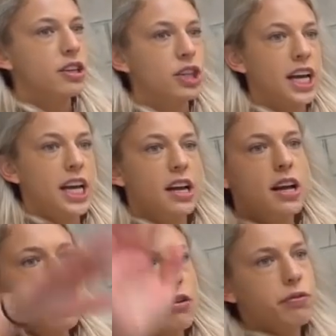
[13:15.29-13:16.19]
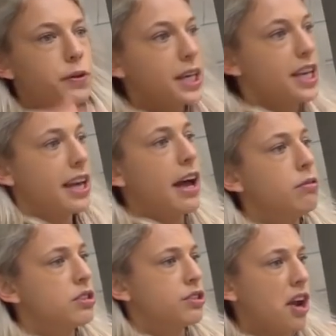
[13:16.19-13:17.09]
the crate freaking
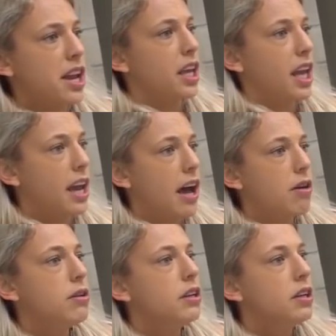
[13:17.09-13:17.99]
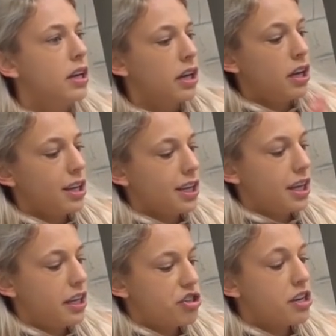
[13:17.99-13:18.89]
out to try to get out,
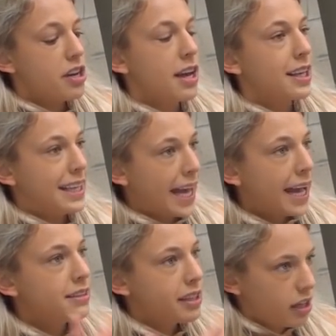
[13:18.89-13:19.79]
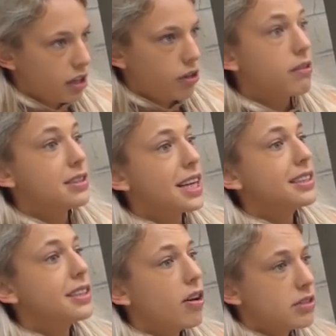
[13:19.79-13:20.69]
he should not get to you, because
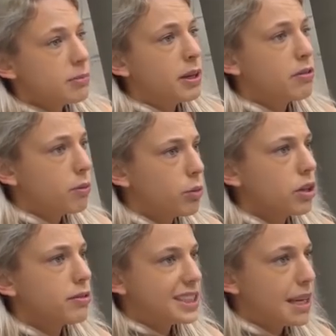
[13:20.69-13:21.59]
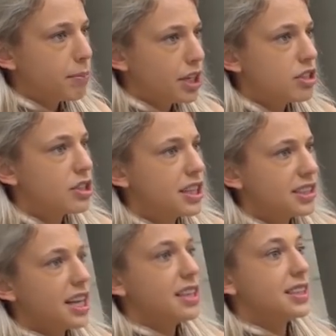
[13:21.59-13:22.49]
that's the ultimate reward with separation
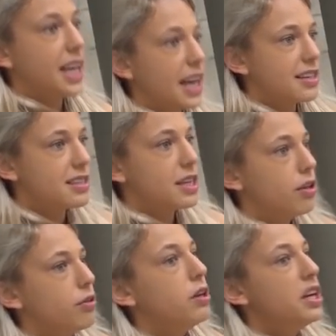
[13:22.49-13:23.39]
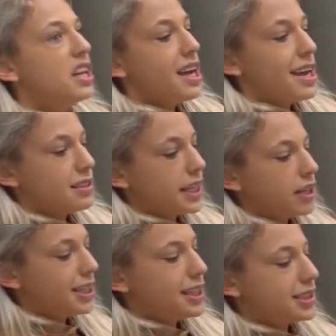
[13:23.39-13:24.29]
anxiety is getting to you,
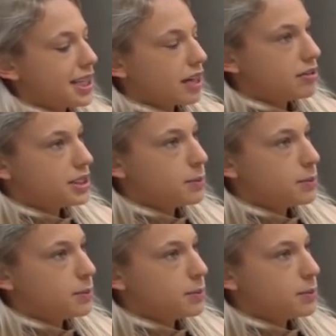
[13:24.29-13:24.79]
until he settles